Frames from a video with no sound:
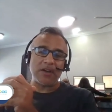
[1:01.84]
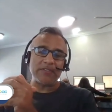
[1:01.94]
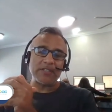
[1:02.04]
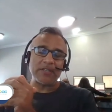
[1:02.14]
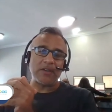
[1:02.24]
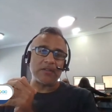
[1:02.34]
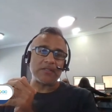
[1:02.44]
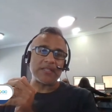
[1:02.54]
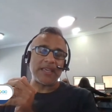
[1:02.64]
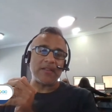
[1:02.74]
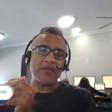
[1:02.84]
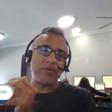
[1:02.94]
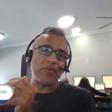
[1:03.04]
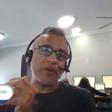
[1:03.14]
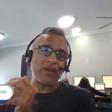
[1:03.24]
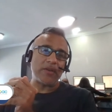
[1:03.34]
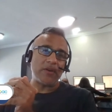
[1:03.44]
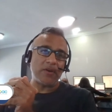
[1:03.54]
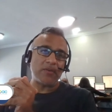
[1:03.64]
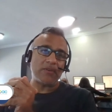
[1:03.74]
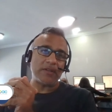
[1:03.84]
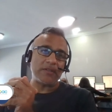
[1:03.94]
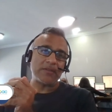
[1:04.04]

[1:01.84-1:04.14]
obviously not a scalable way to go, right?